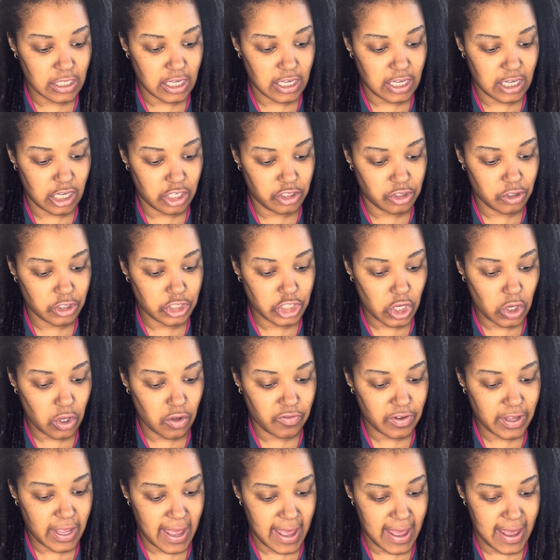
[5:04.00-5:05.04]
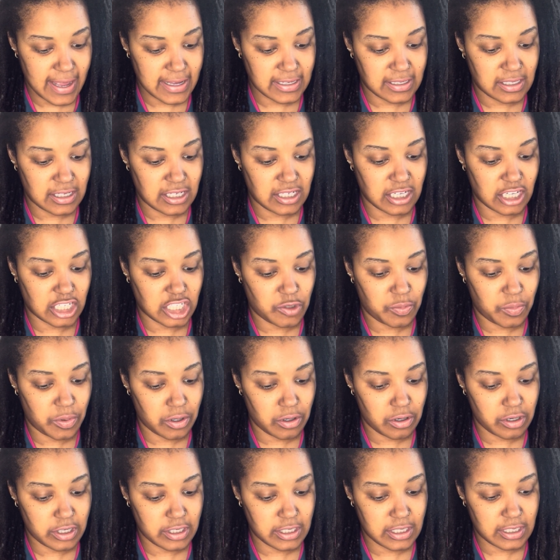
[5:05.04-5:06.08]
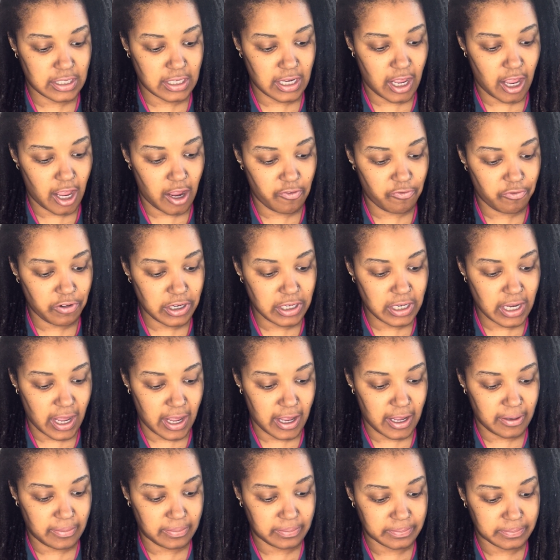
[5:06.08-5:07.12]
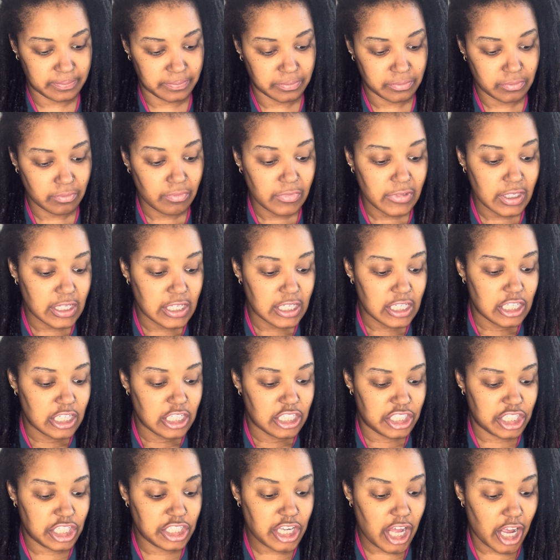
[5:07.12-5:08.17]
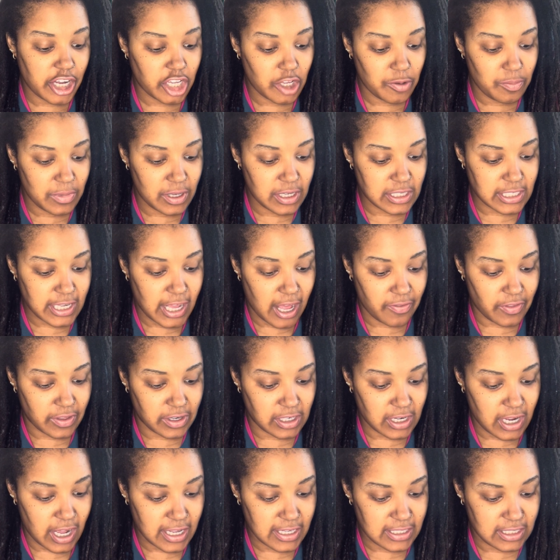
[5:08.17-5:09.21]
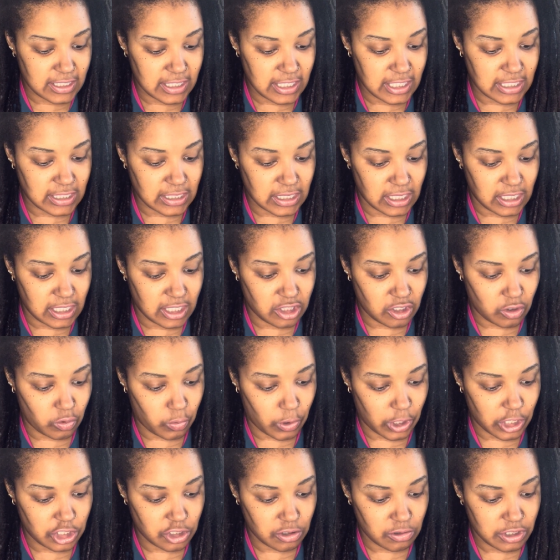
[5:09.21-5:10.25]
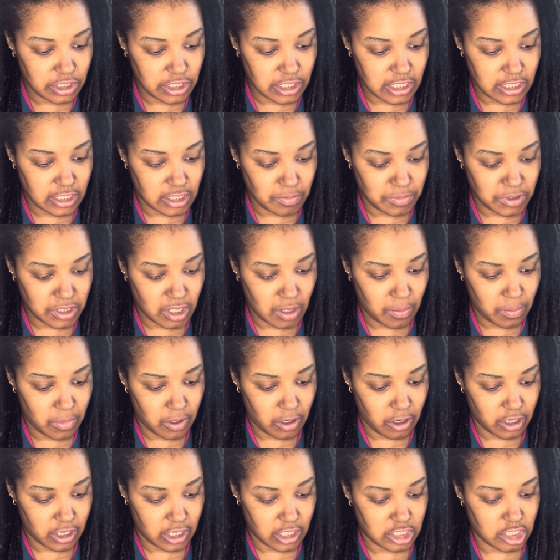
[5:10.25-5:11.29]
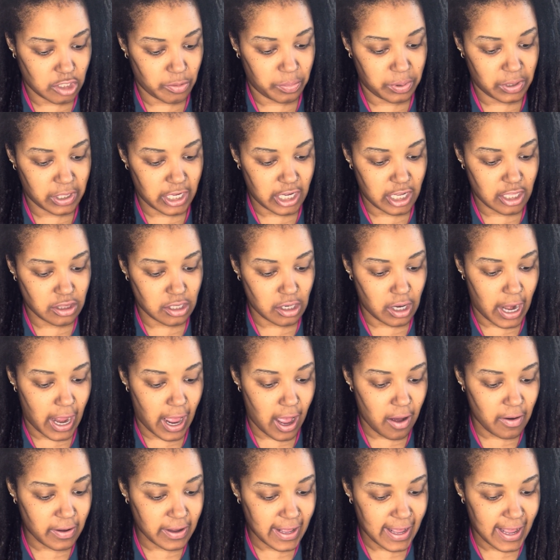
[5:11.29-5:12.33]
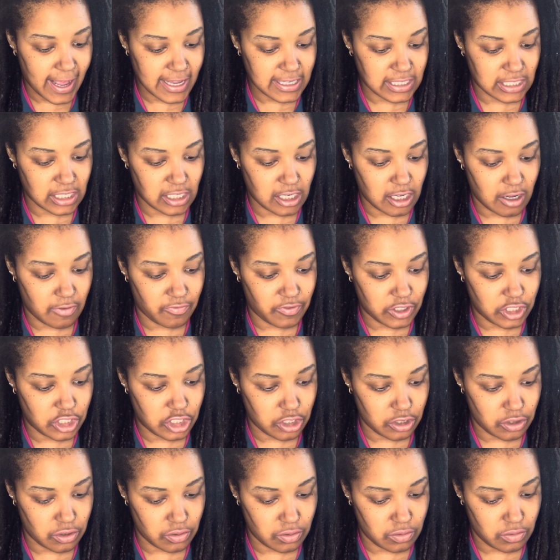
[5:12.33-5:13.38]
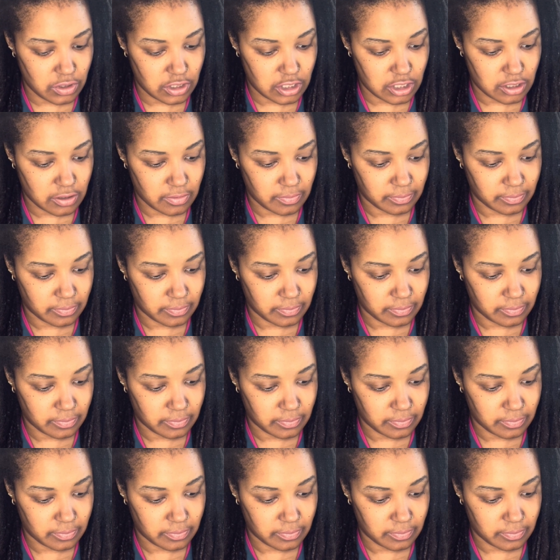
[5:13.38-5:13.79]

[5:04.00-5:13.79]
undertow of caste is experienced every day. She documents how the Nazis studied the racial systems in America to plan their outcasting of the Jews.